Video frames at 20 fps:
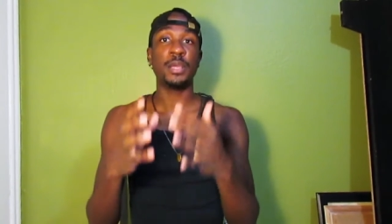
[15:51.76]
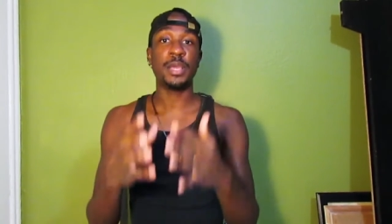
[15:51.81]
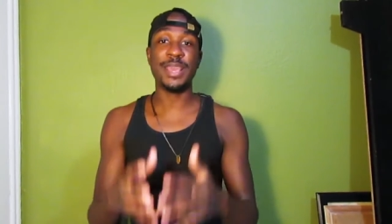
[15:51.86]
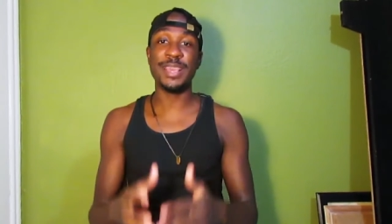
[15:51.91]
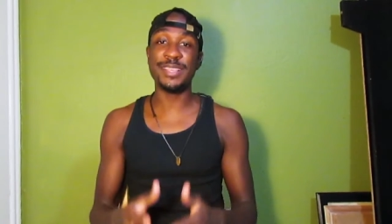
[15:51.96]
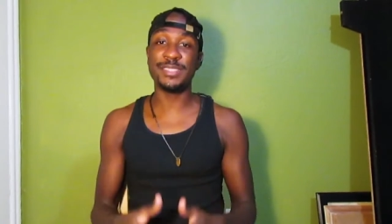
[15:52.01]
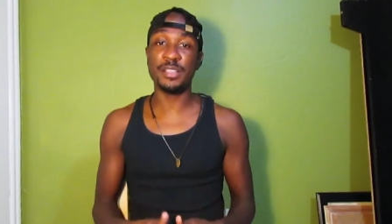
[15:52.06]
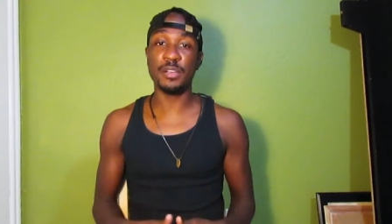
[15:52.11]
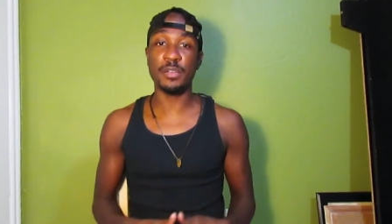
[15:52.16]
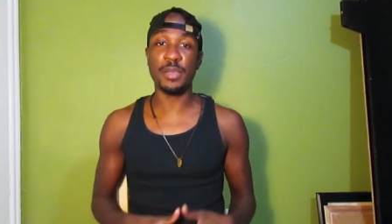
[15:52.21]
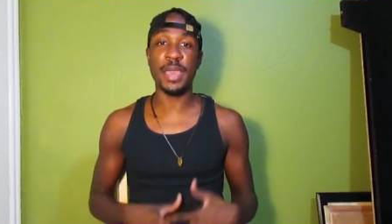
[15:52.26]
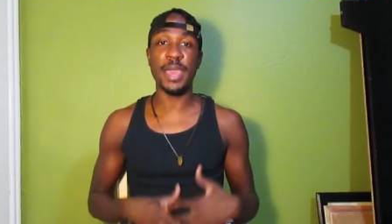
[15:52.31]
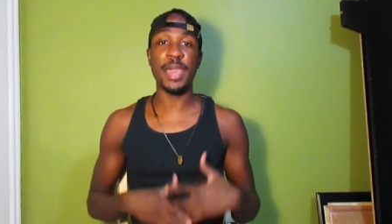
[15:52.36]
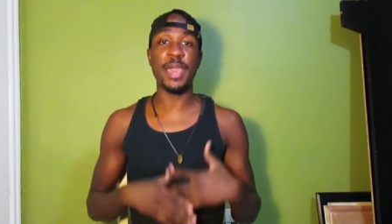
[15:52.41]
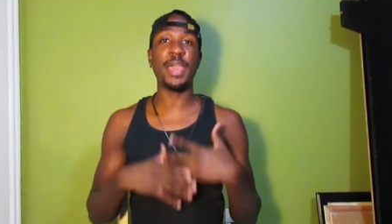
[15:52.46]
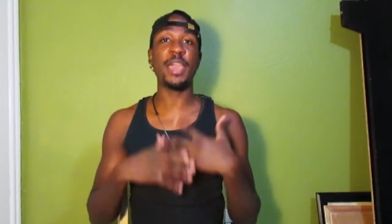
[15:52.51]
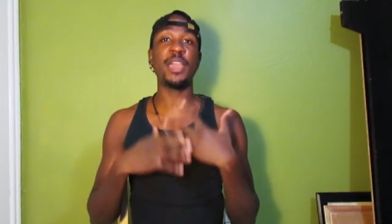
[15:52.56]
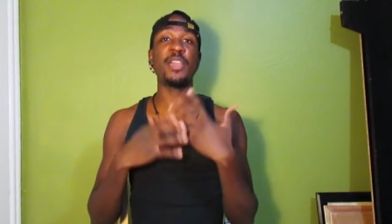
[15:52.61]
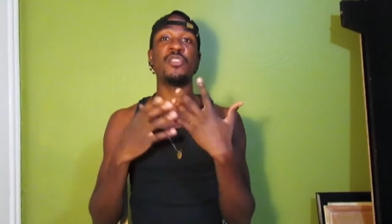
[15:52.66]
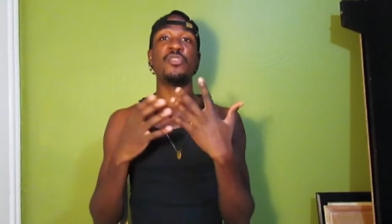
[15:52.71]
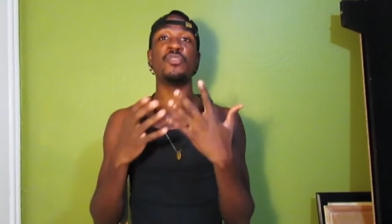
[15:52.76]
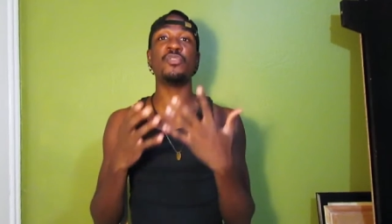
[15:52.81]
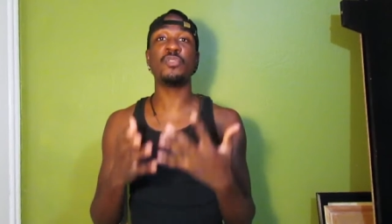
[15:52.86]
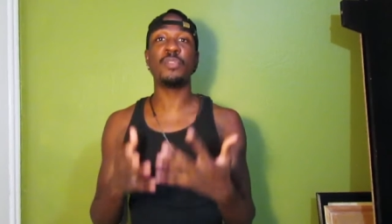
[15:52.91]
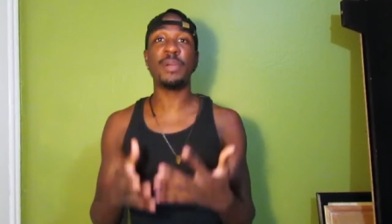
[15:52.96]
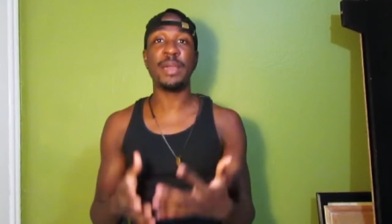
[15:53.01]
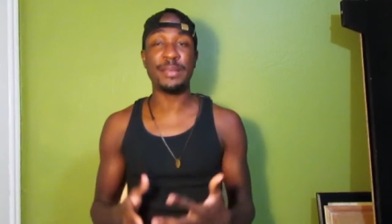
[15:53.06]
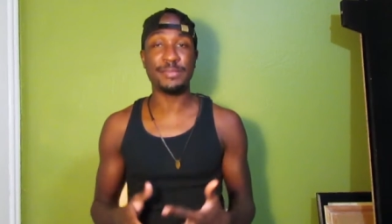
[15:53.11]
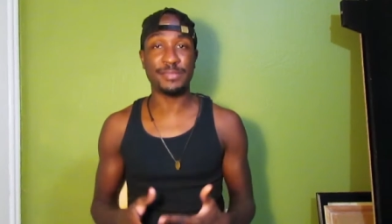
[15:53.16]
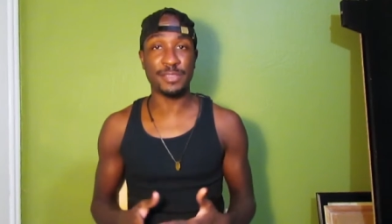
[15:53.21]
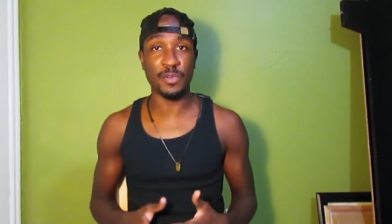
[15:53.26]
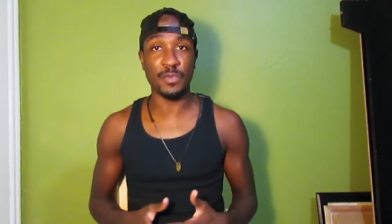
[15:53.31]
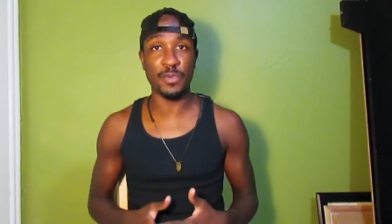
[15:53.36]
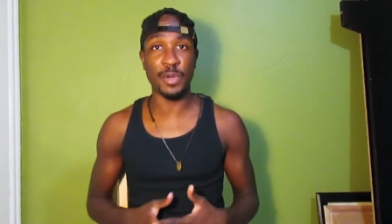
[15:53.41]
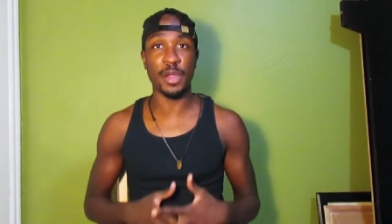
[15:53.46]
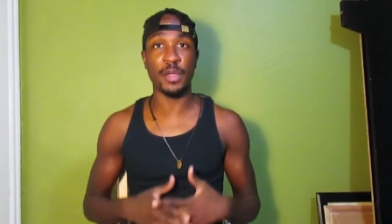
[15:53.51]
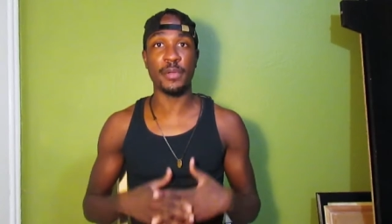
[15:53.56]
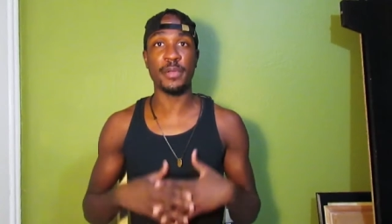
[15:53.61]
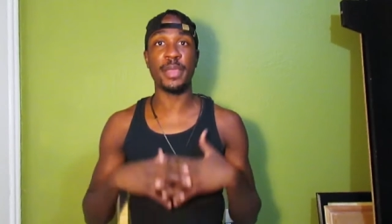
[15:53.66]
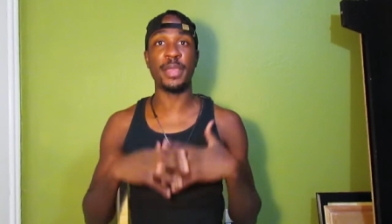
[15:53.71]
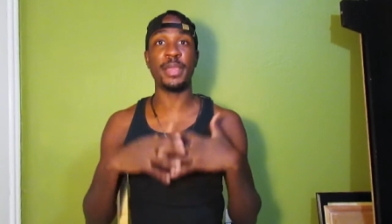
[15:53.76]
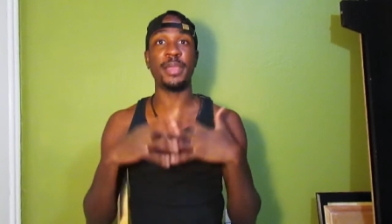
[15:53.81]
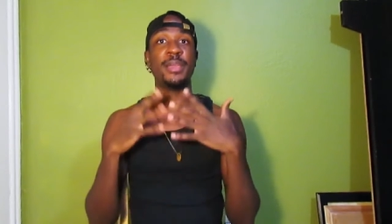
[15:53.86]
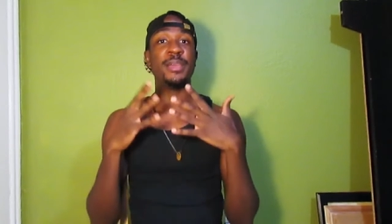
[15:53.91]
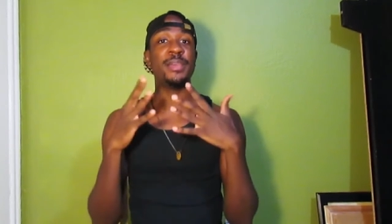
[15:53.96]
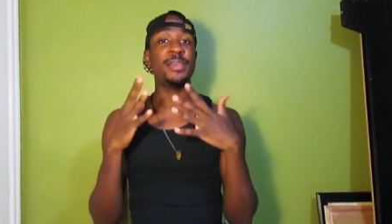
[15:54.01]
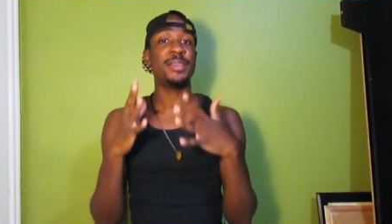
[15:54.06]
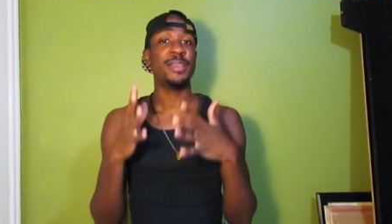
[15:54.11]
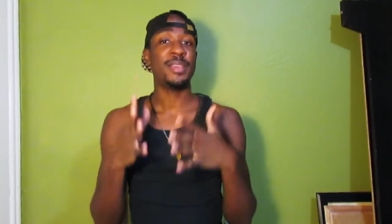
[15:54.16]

it's okay. You don't have to worry.